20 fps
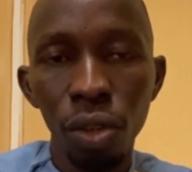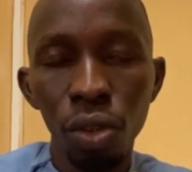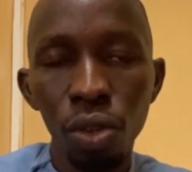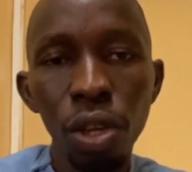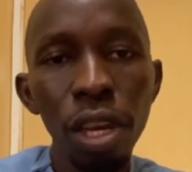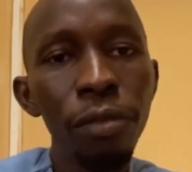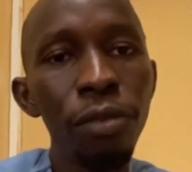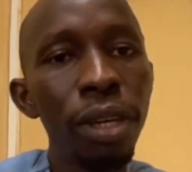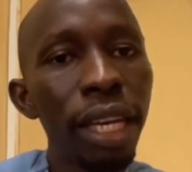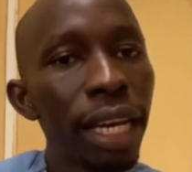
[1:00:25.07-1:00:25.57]

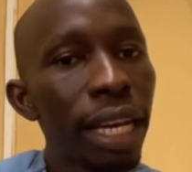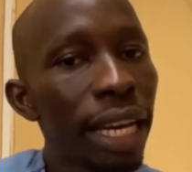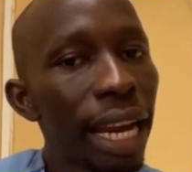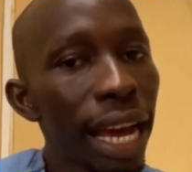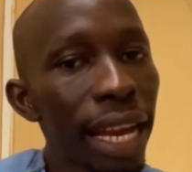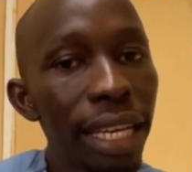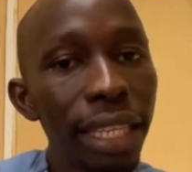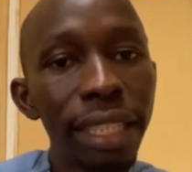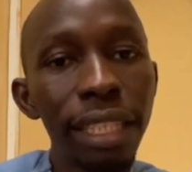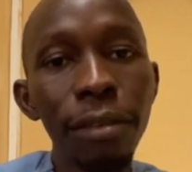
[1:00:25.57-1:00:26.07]
So if you dey
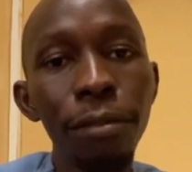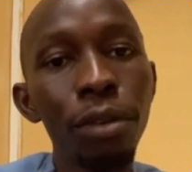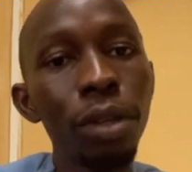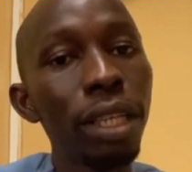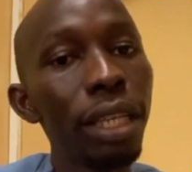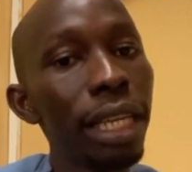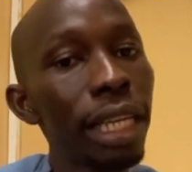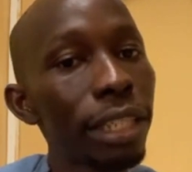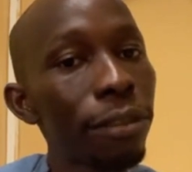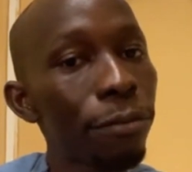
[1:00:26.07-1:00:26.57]
glad you say for
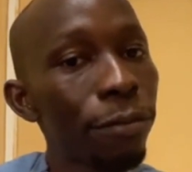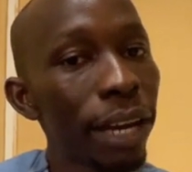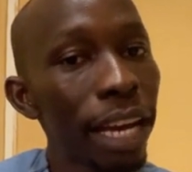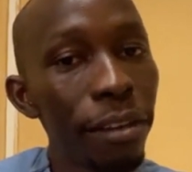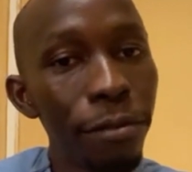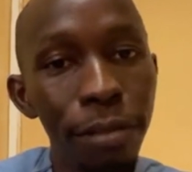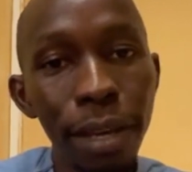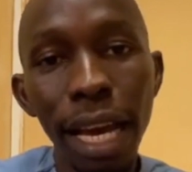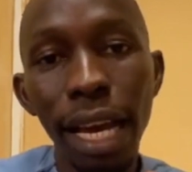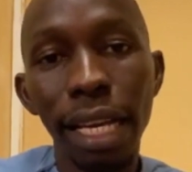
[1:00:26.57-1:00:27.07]
the next
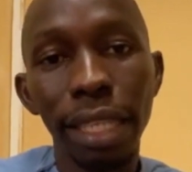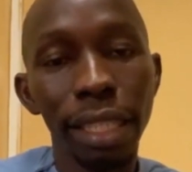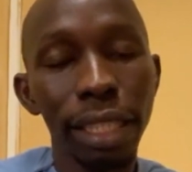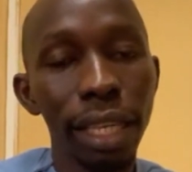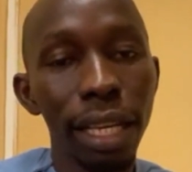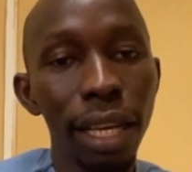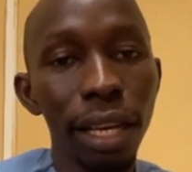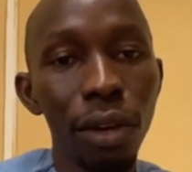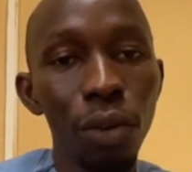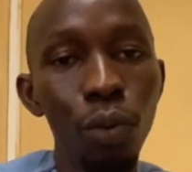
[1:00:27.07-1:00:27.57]
5 years,
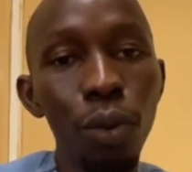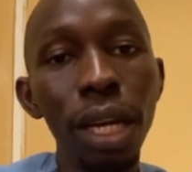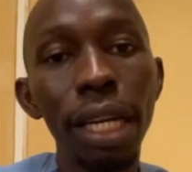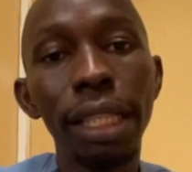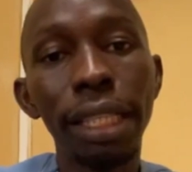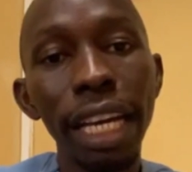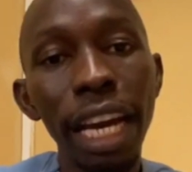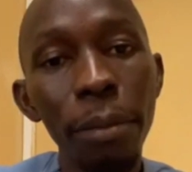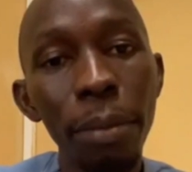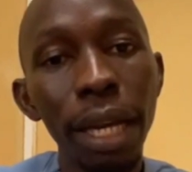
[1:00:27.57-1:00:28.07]
where
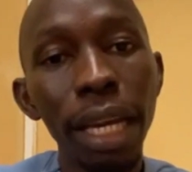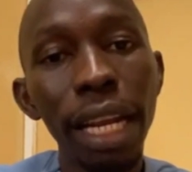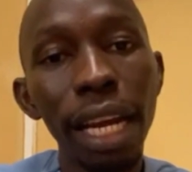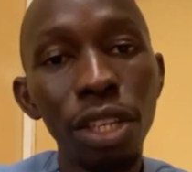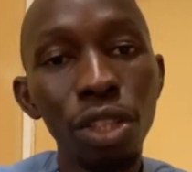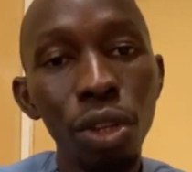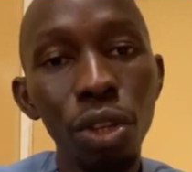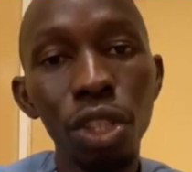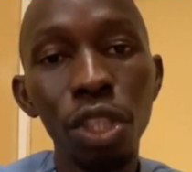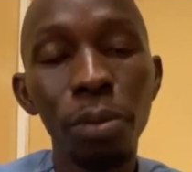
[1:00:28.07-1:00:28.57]
Guitar
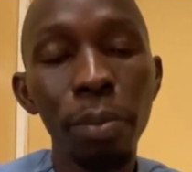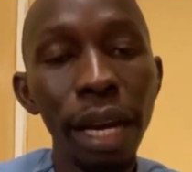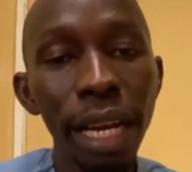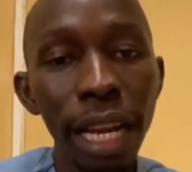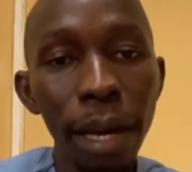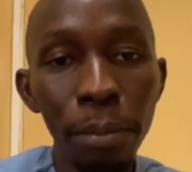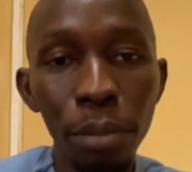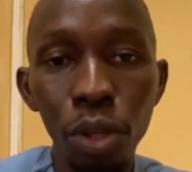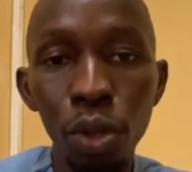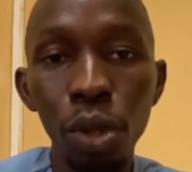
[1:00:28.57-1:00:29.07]
Brigade Julius
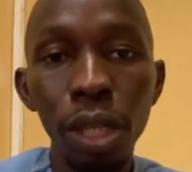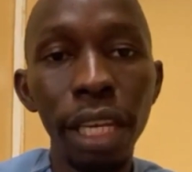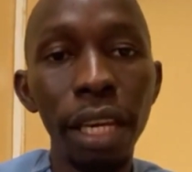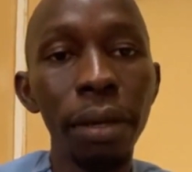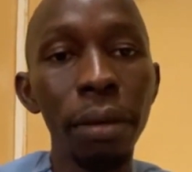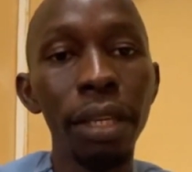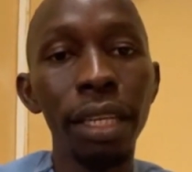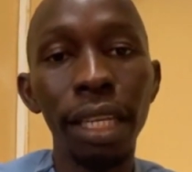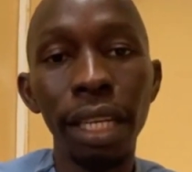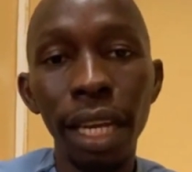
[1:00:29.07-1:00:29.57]
Maada Bio
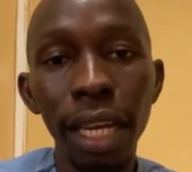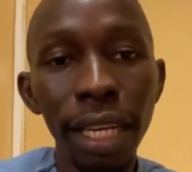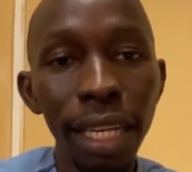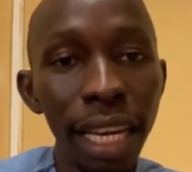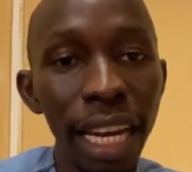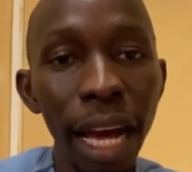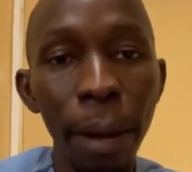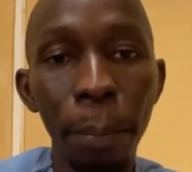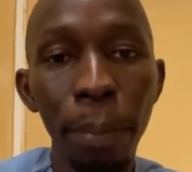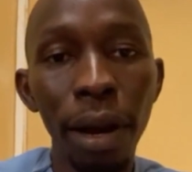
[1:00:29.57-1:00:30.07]

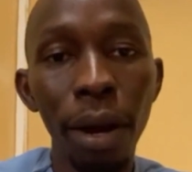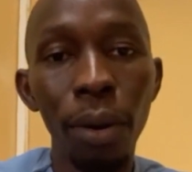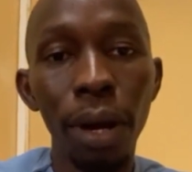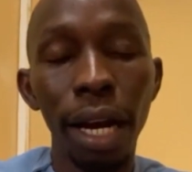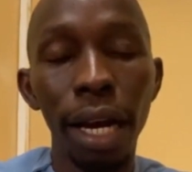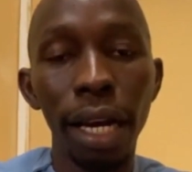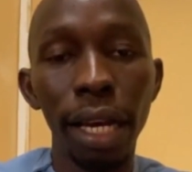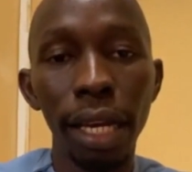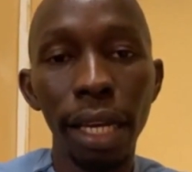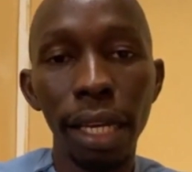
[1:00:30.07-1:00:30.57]
they na
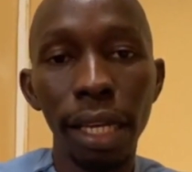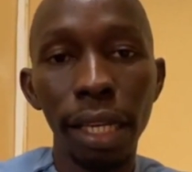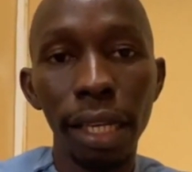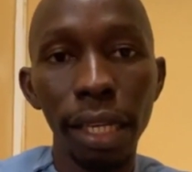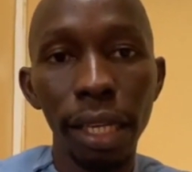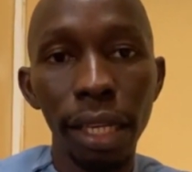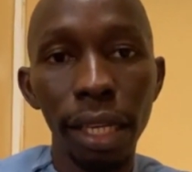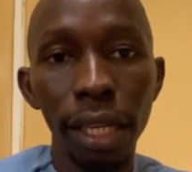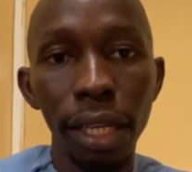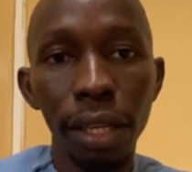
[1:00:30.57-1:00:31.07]
power.
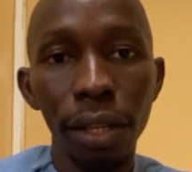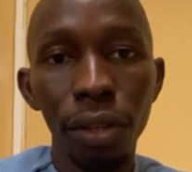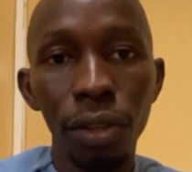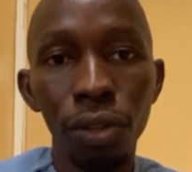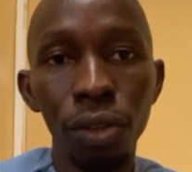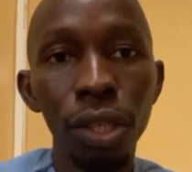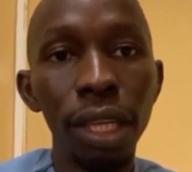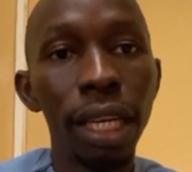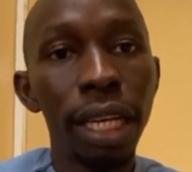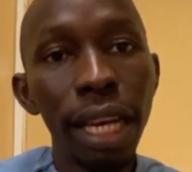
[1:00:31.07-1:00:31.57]

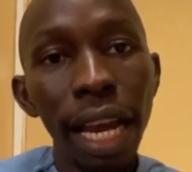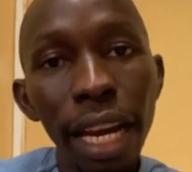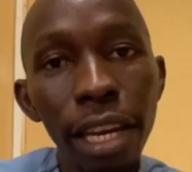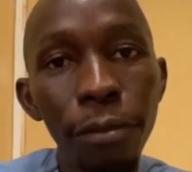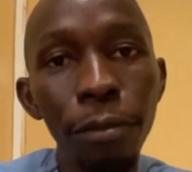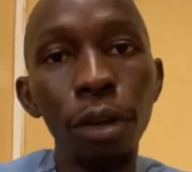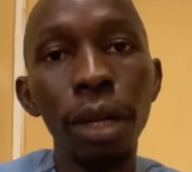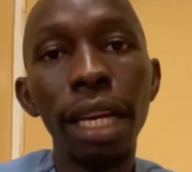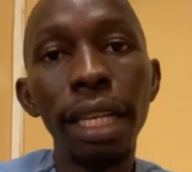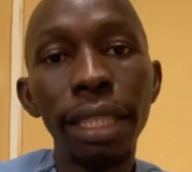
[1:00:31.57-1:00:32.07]
You dey
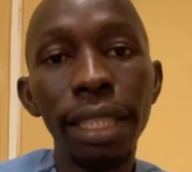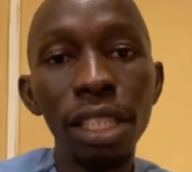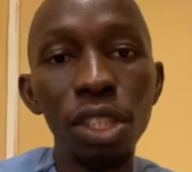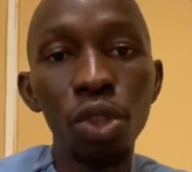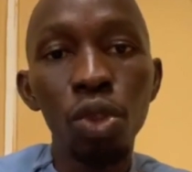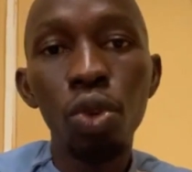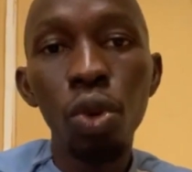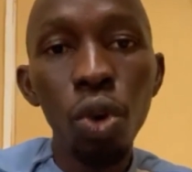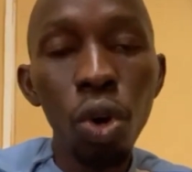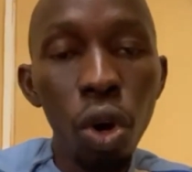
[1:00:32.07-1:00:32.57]
glad for let
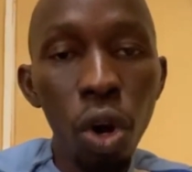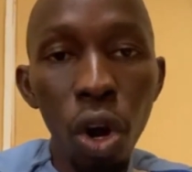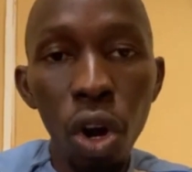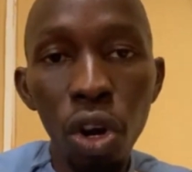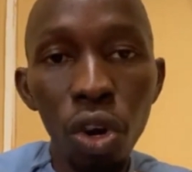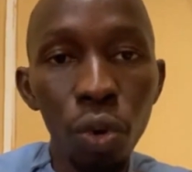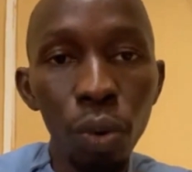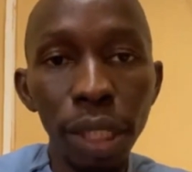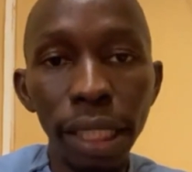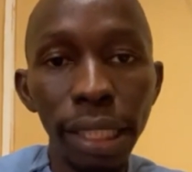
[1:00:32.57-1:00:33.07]
things go
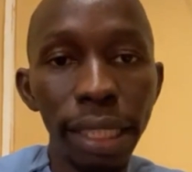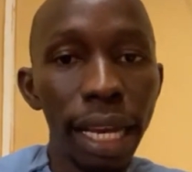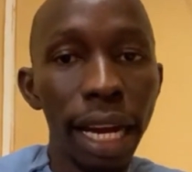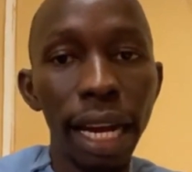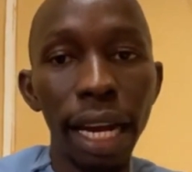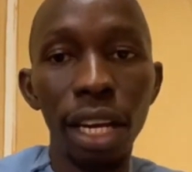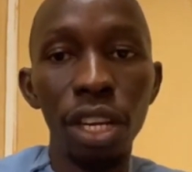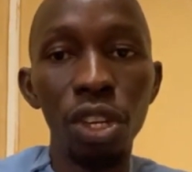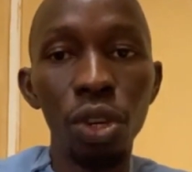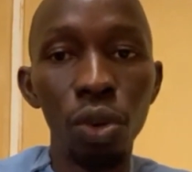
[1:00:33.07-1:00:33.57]
wrong with
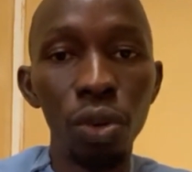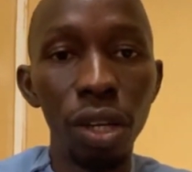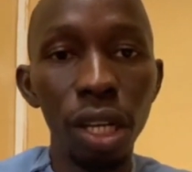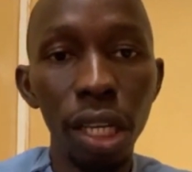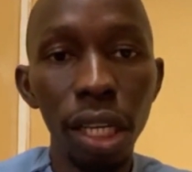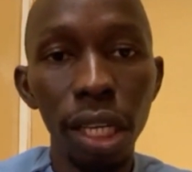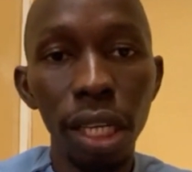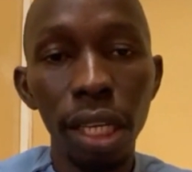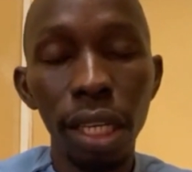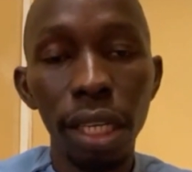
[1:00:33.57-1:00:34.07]
Sierra Leone.
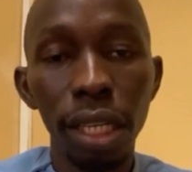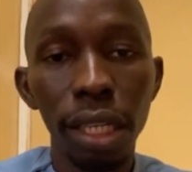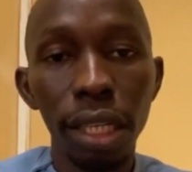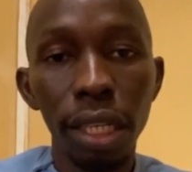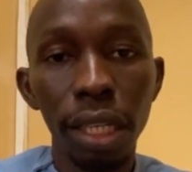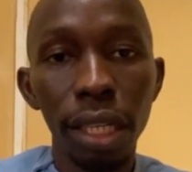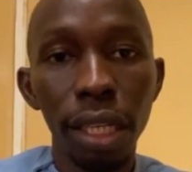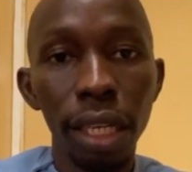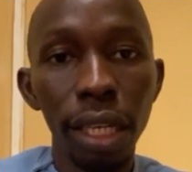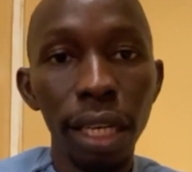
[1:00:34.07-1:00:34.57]

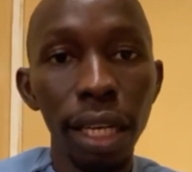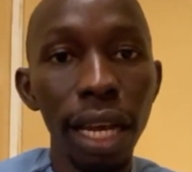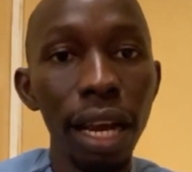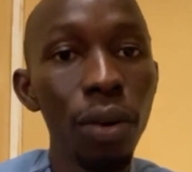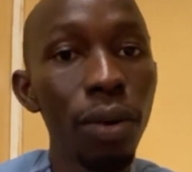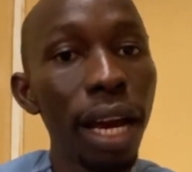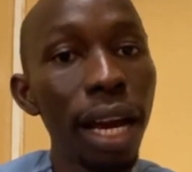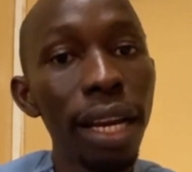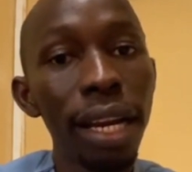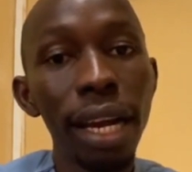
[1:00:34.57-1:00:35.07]

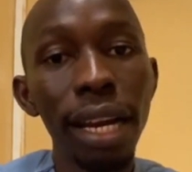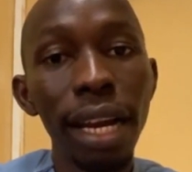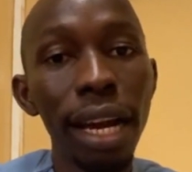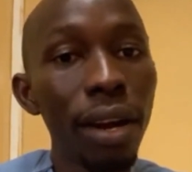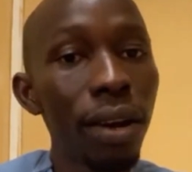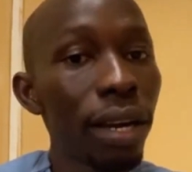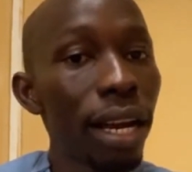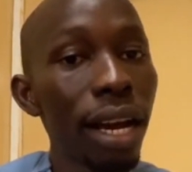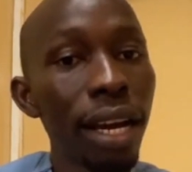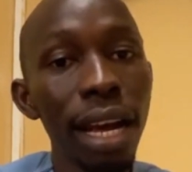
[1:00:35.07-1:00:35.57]

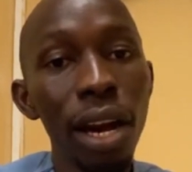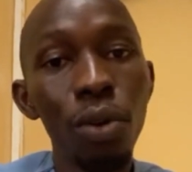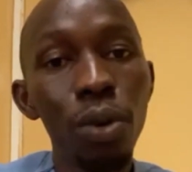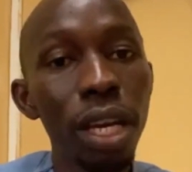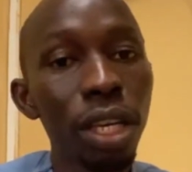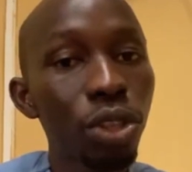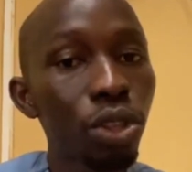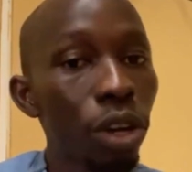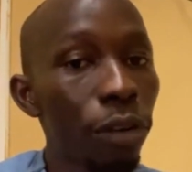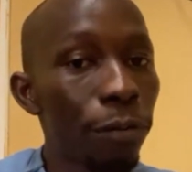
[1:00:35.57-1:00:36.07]
Now
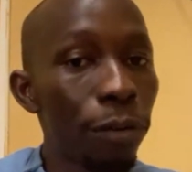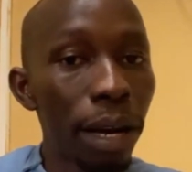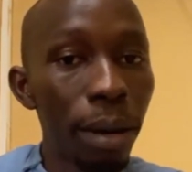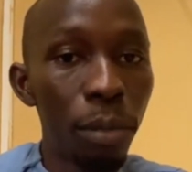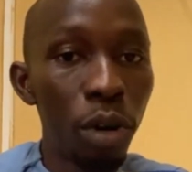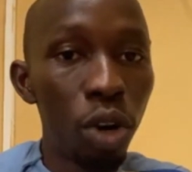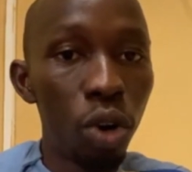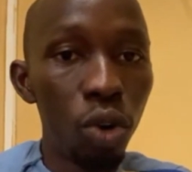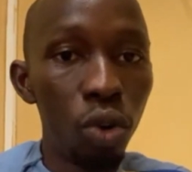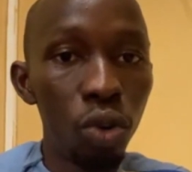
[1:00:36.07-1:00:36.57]
they suffer
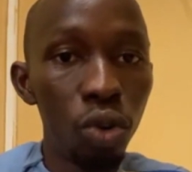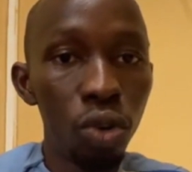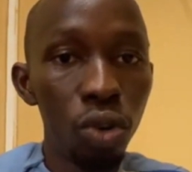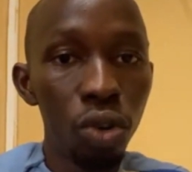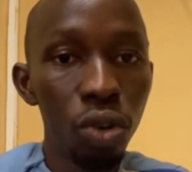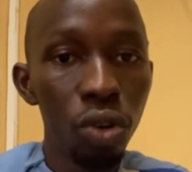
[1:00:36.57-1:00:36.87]
more.